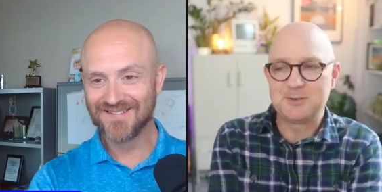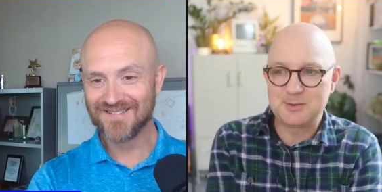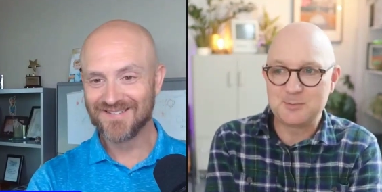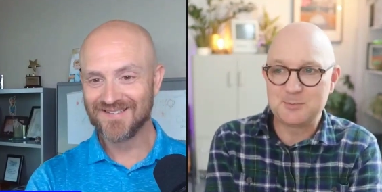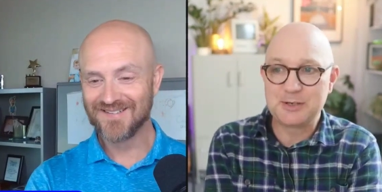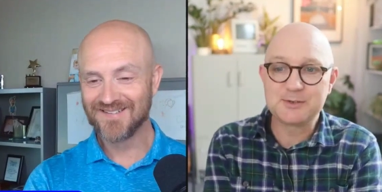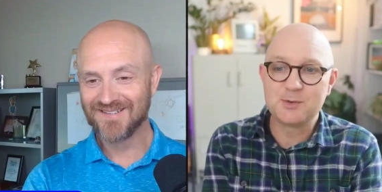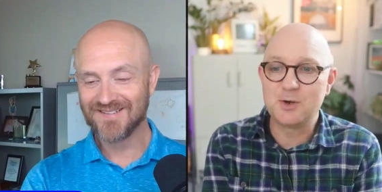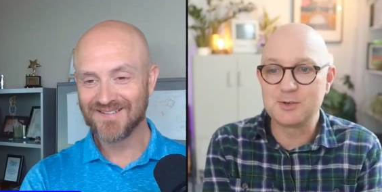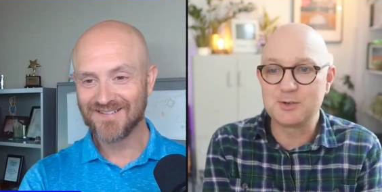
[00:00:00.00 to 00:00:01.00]
Speaker 1: But also, what
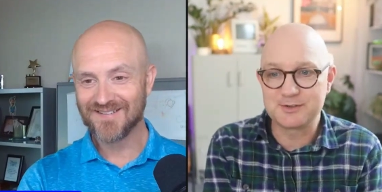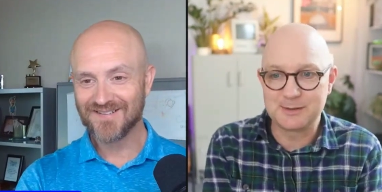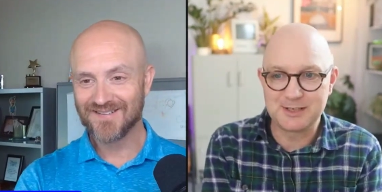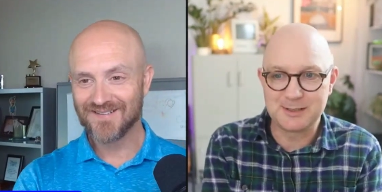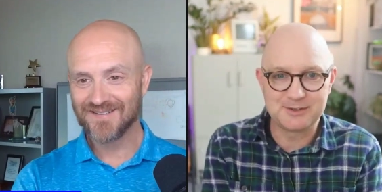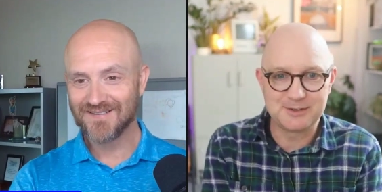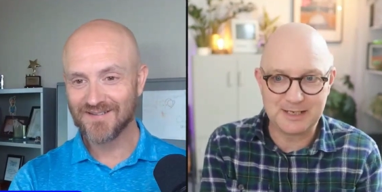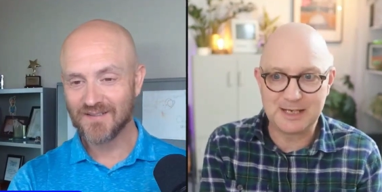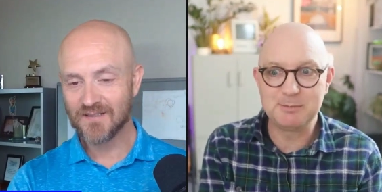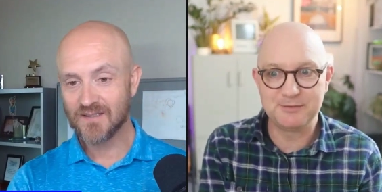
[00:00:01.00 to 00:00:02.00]
goes around comes around. I'm
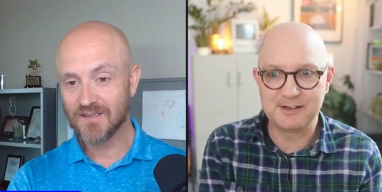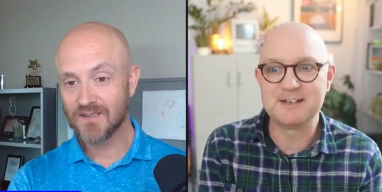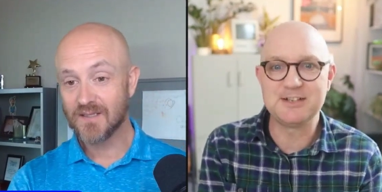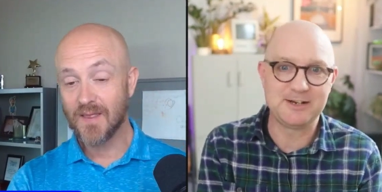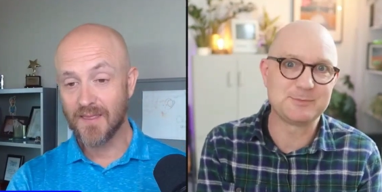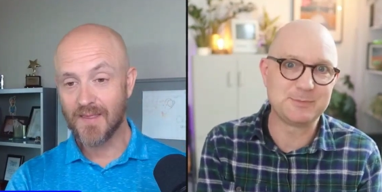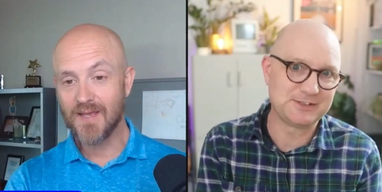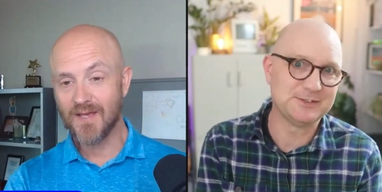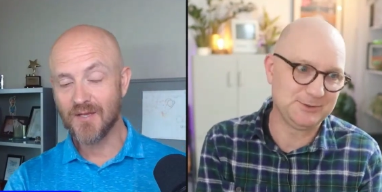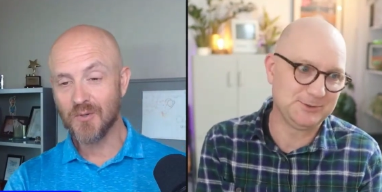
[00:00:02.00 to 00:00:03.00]
a very generous person.
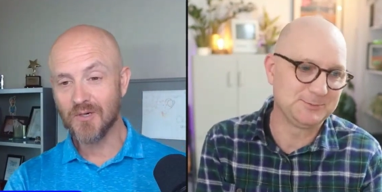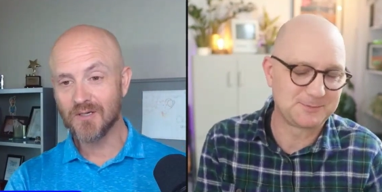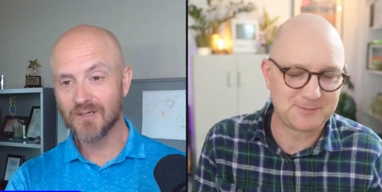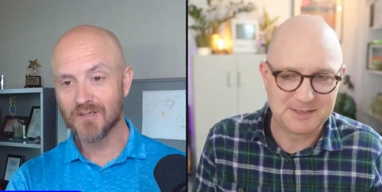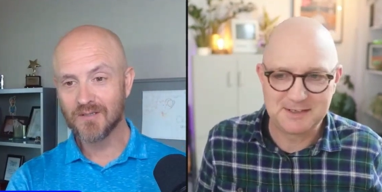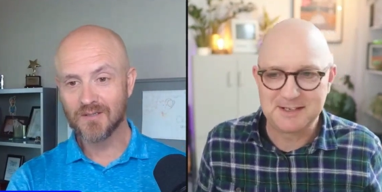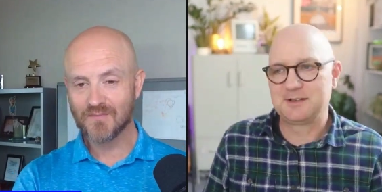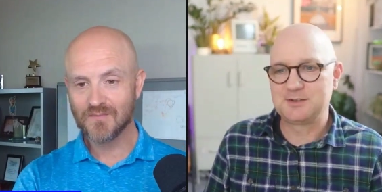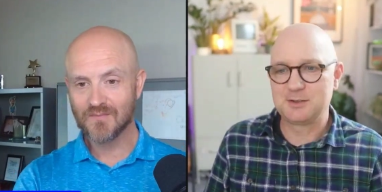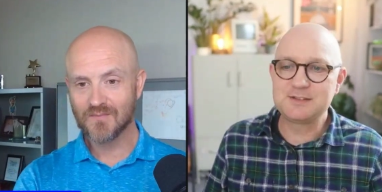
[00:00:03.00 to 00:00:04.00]
Yeah, you are.
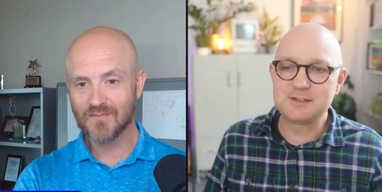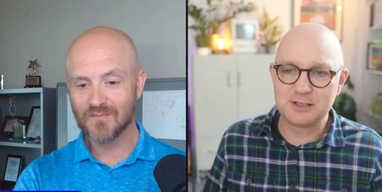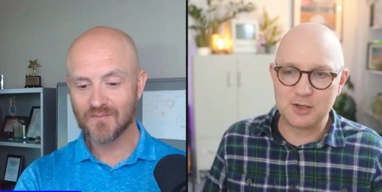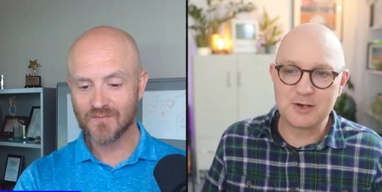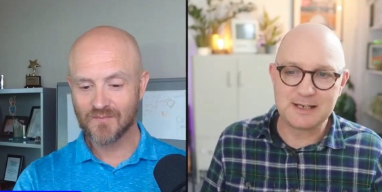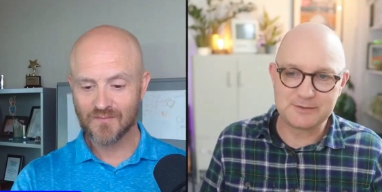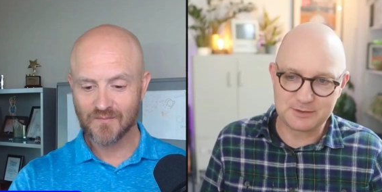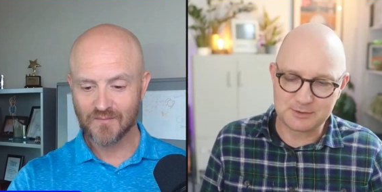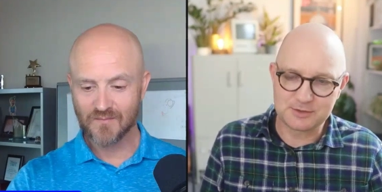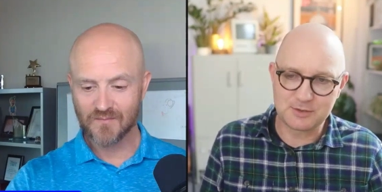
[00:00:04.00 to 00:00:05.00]
That's the long answer to a
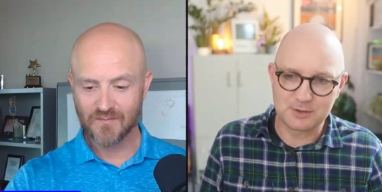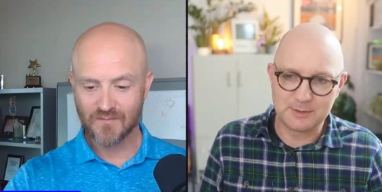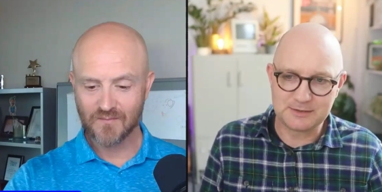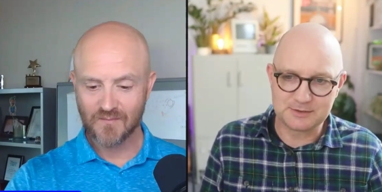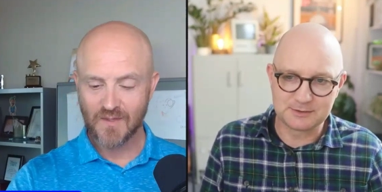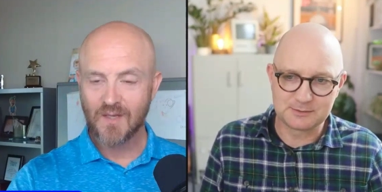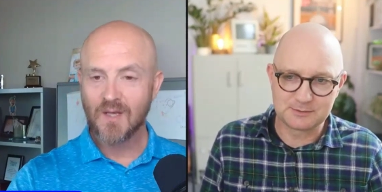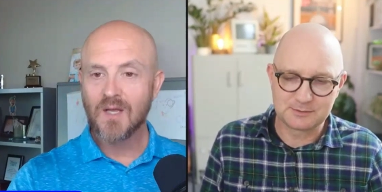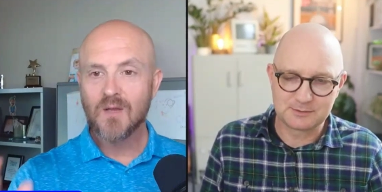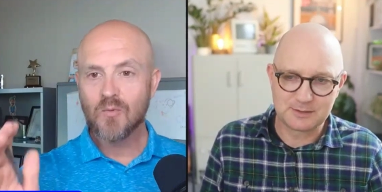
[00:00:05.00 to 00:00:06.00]
short question.
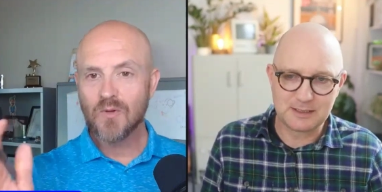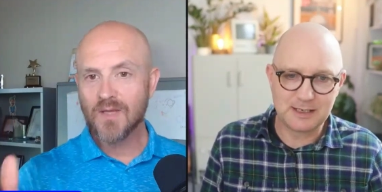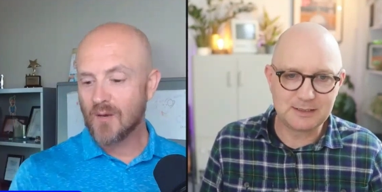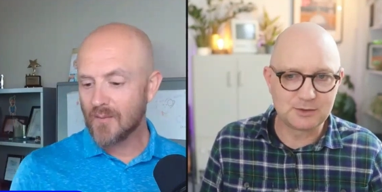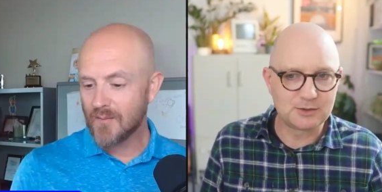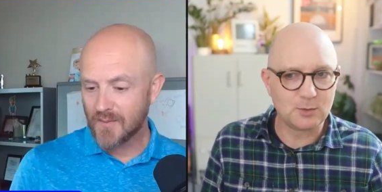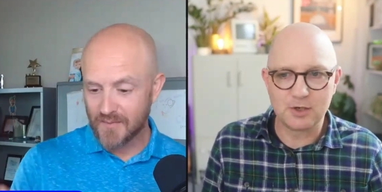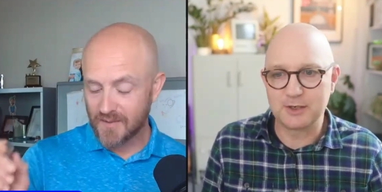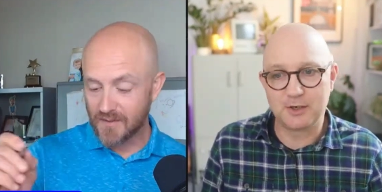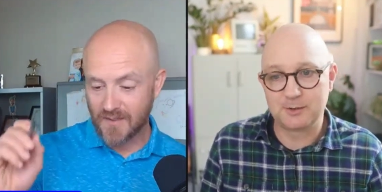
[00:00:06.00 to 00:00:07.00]
Speaker 2: I well, no,
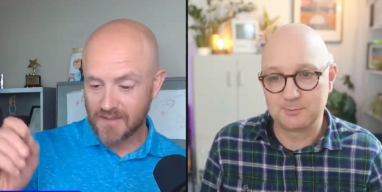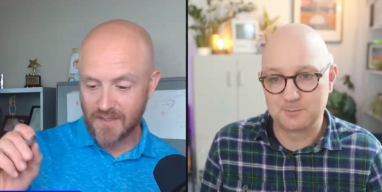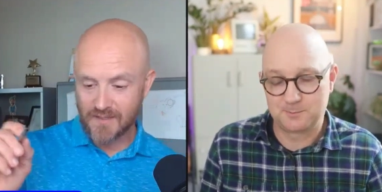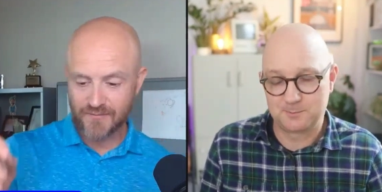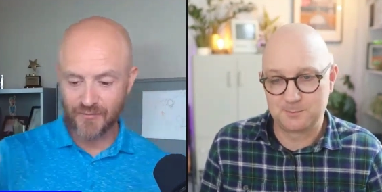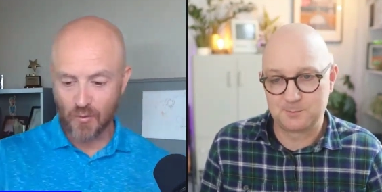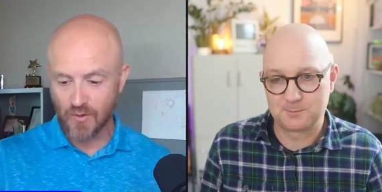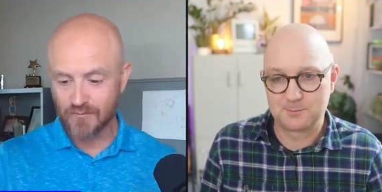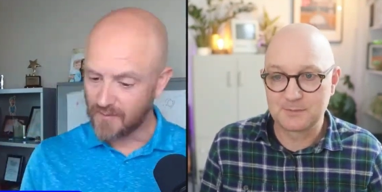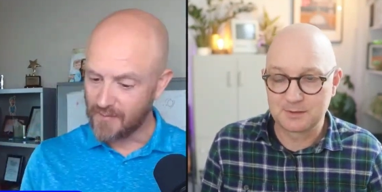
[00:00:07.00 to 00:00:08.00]
that, that's
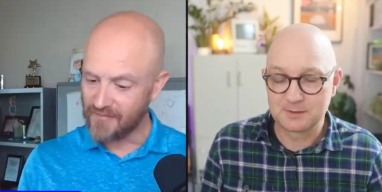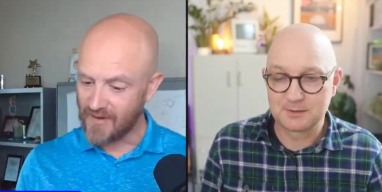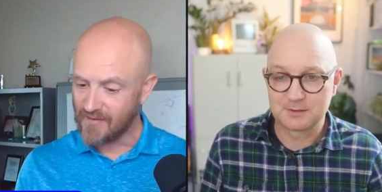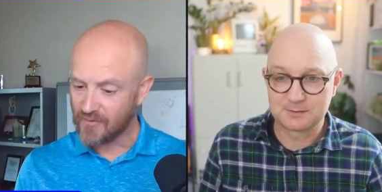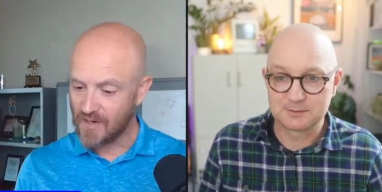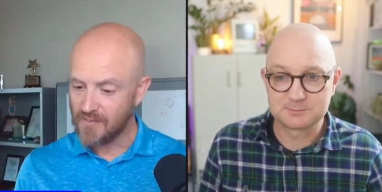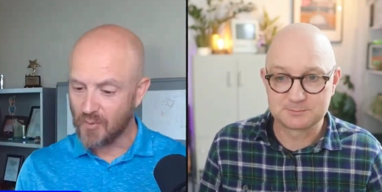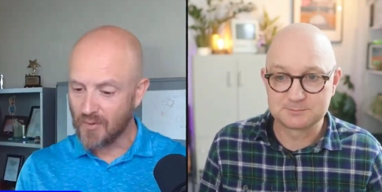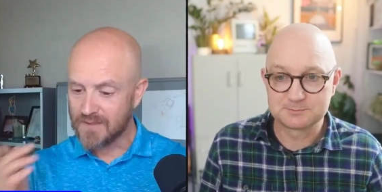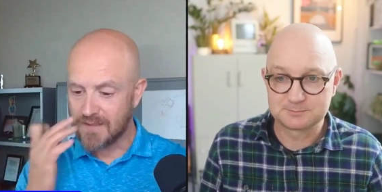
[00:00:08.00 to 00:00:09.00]
four. I mean, five great
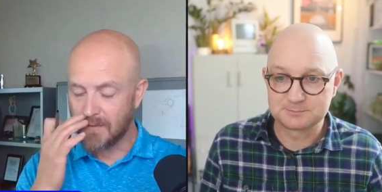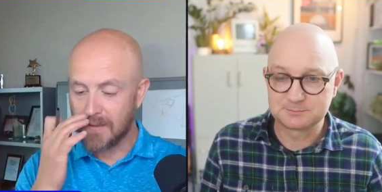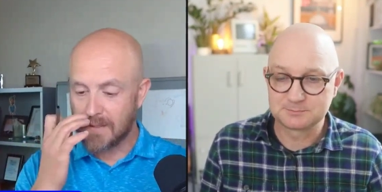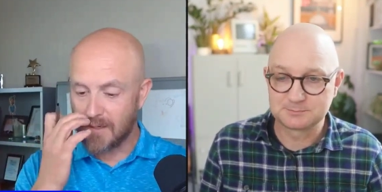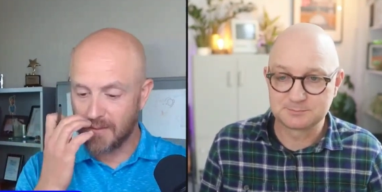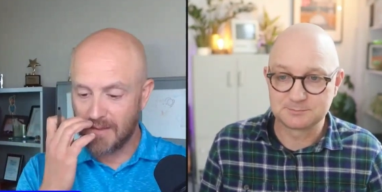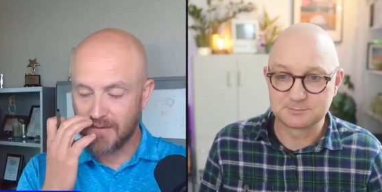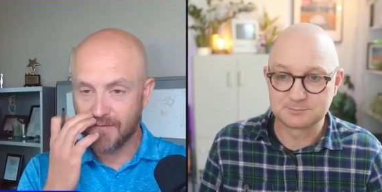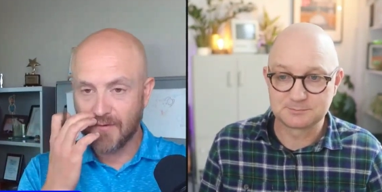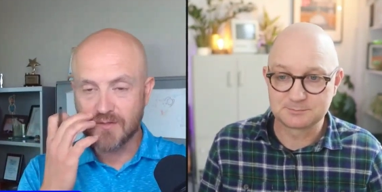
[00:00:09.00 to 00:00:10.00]
points there. You're talking
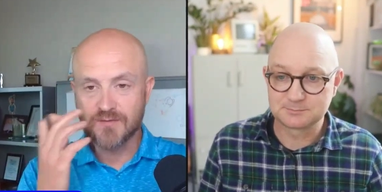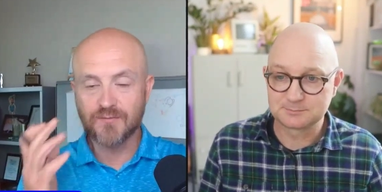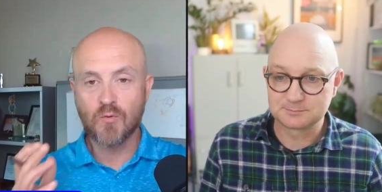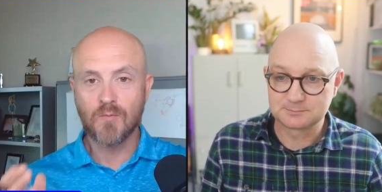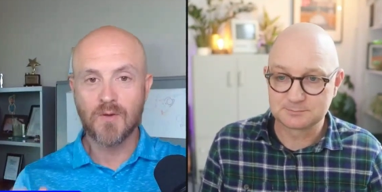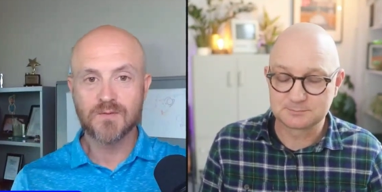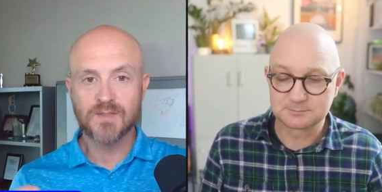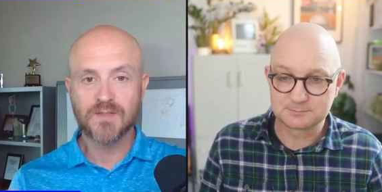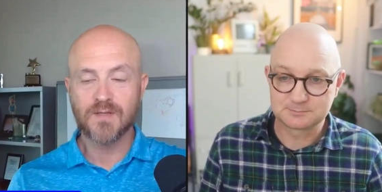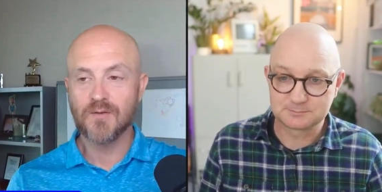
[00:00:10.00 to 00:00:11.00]
about the first and foremost
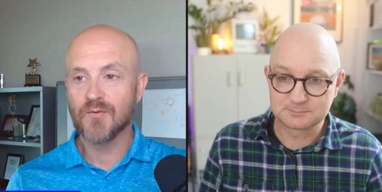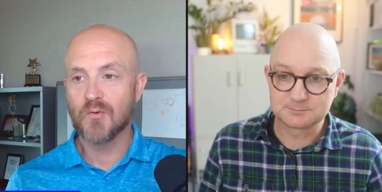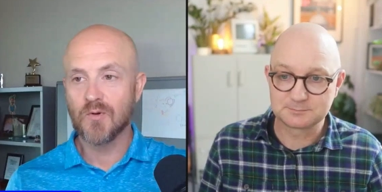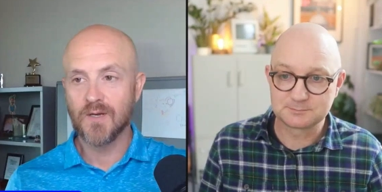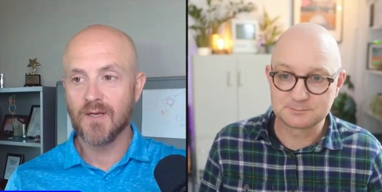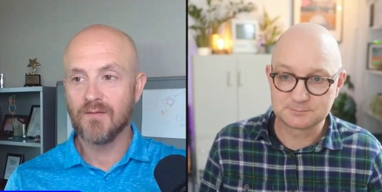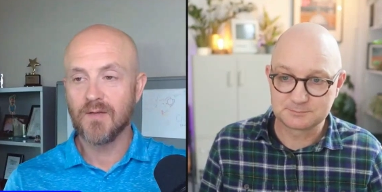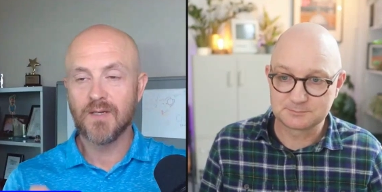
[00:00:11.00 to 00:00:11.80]
is the authority of it,